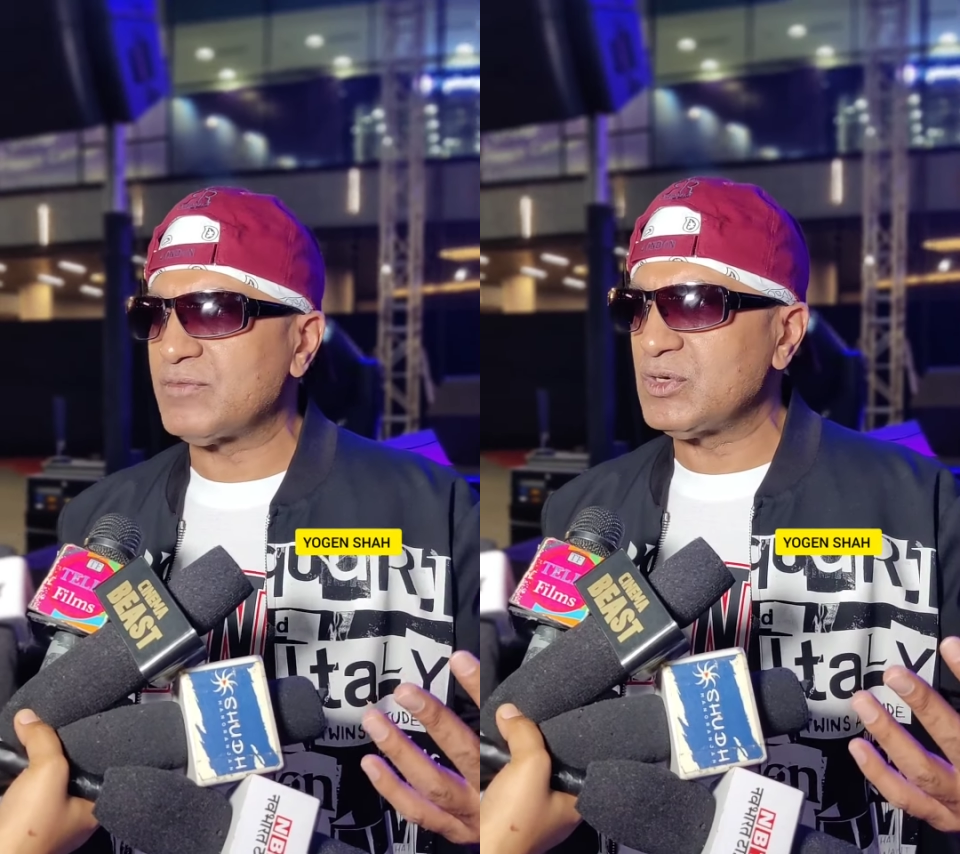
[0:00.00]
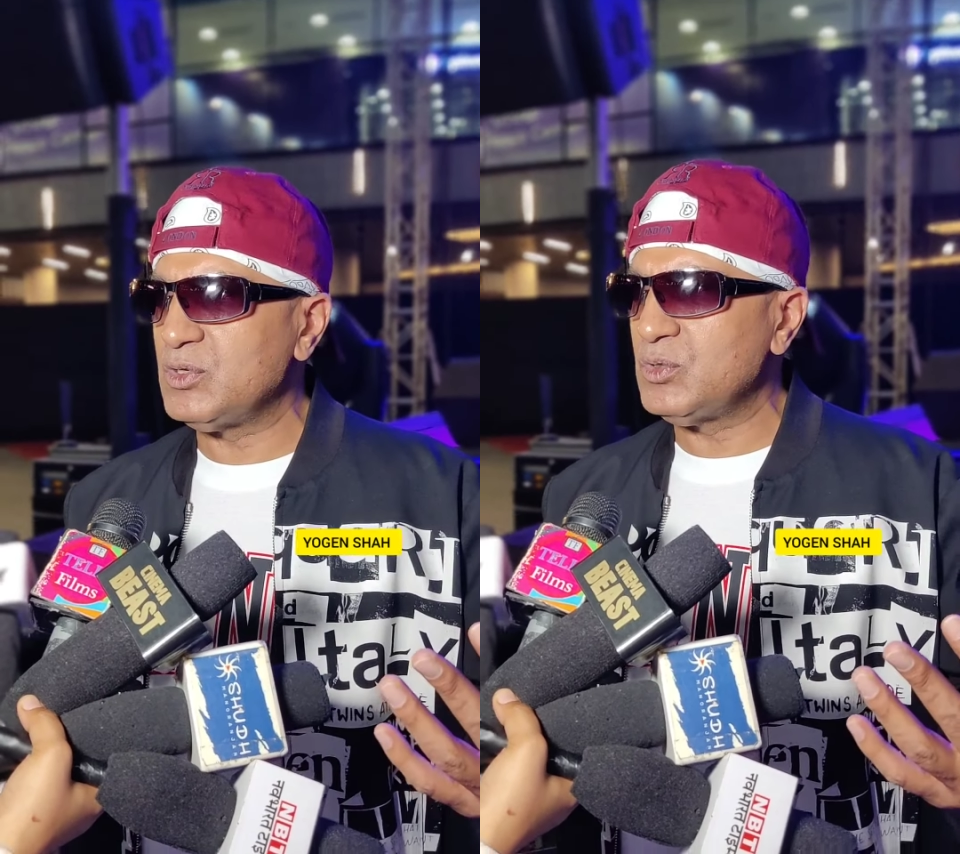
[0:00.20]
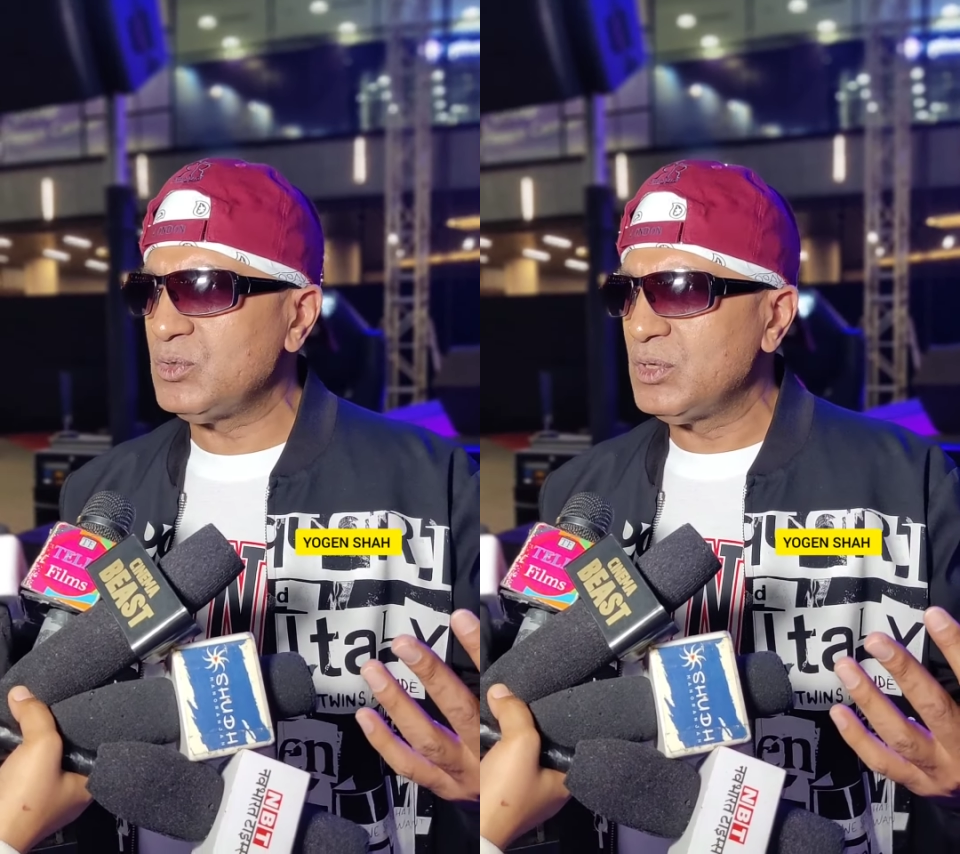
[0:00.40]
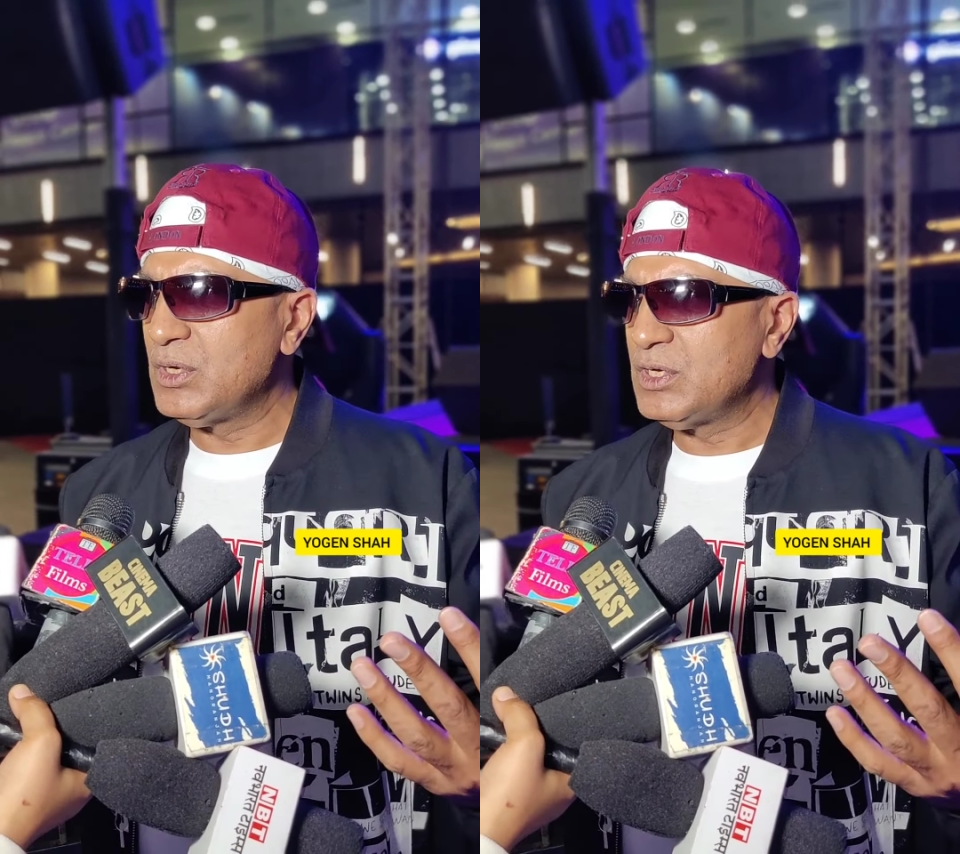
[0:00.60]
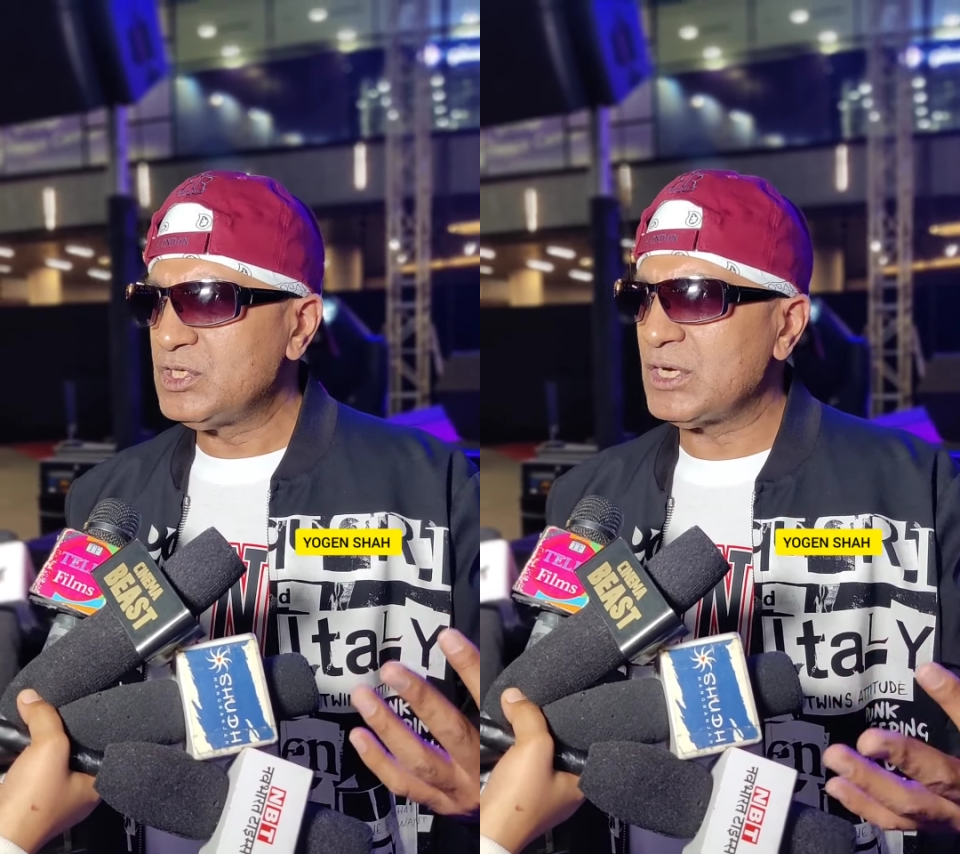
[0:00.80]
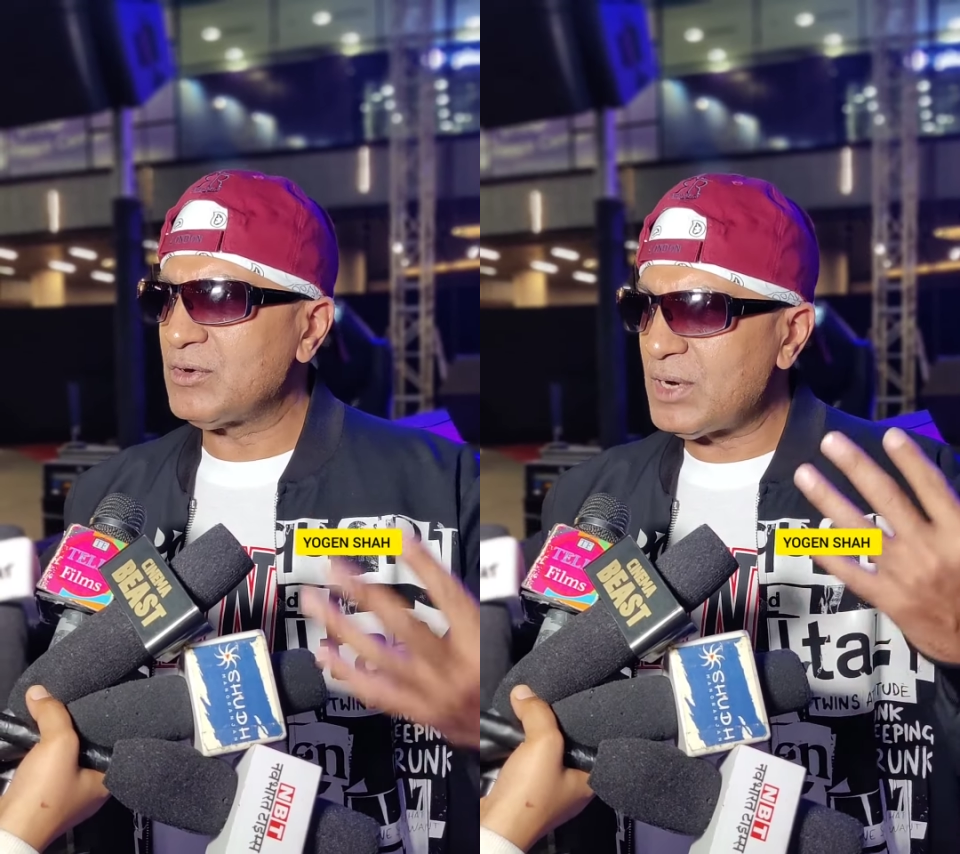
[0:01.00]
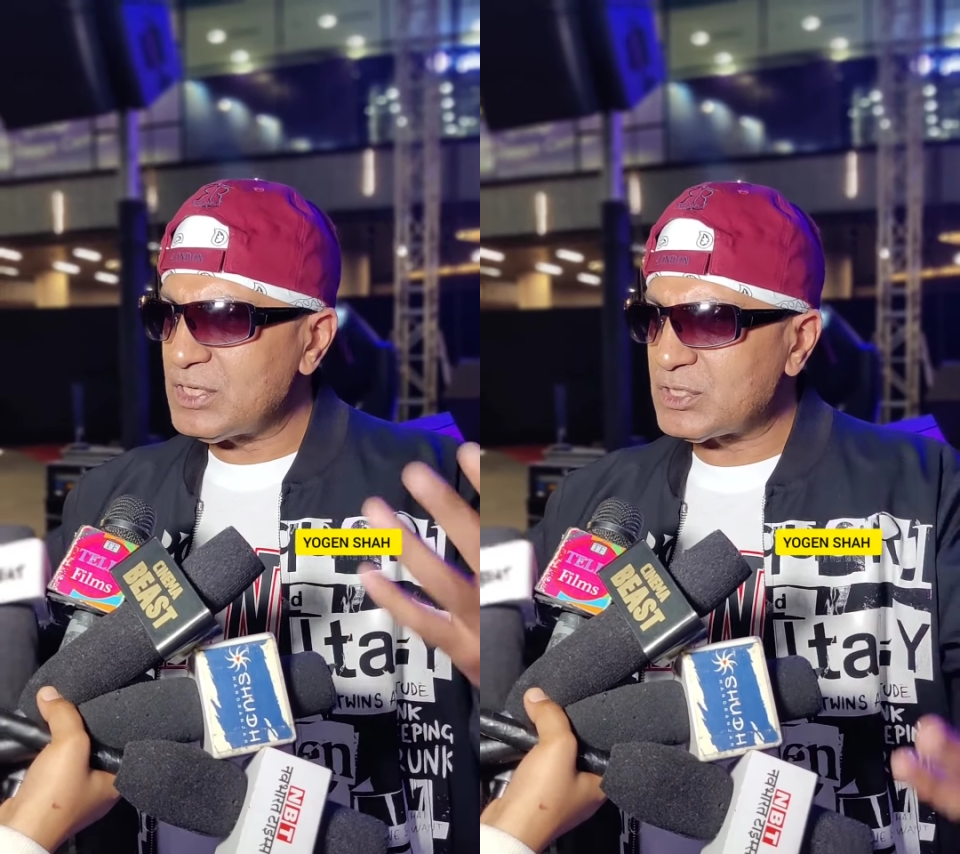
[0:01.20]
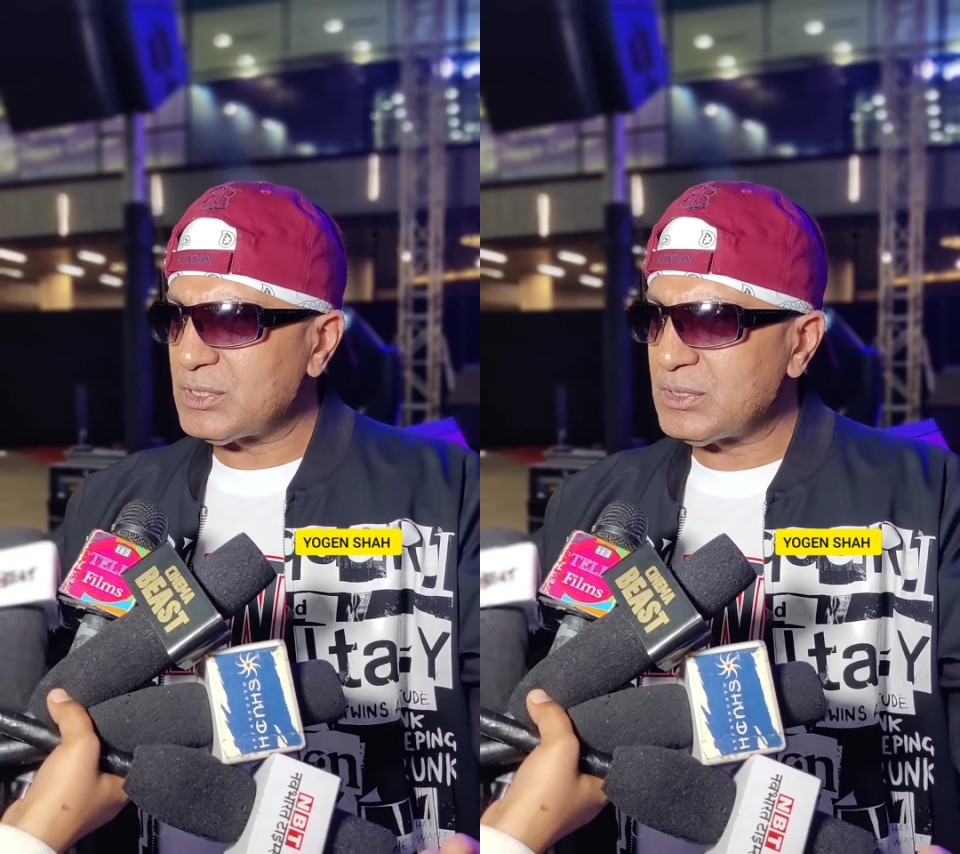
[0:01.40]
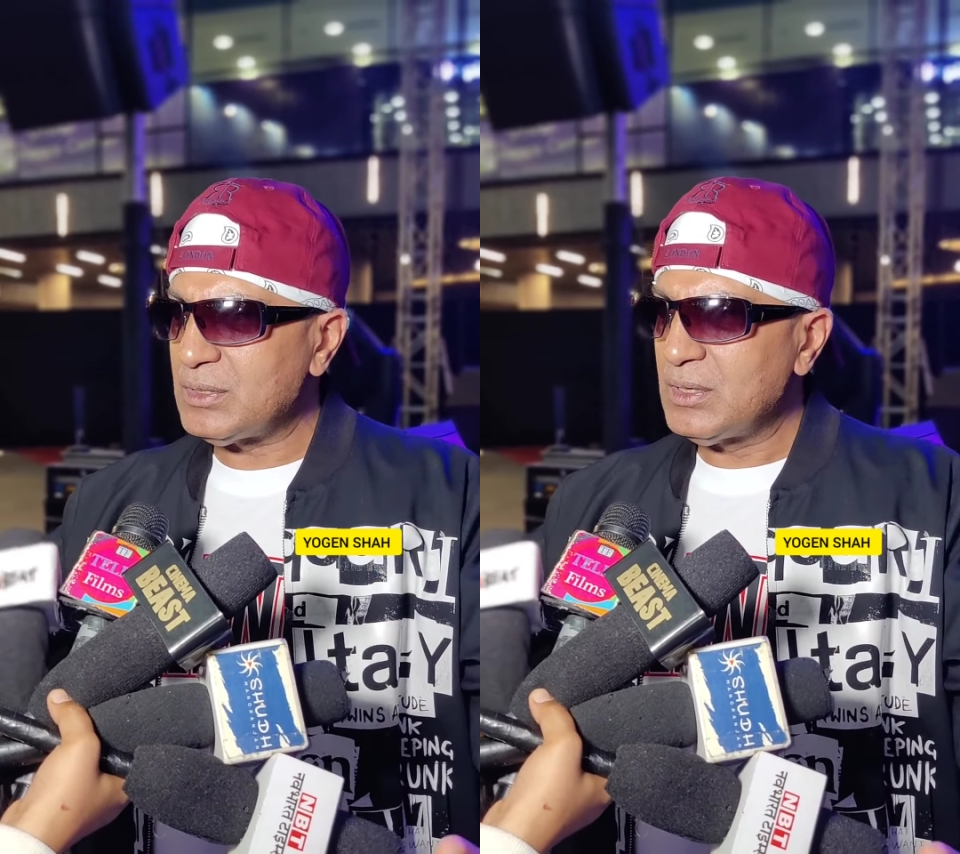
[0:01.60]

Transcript: new generation,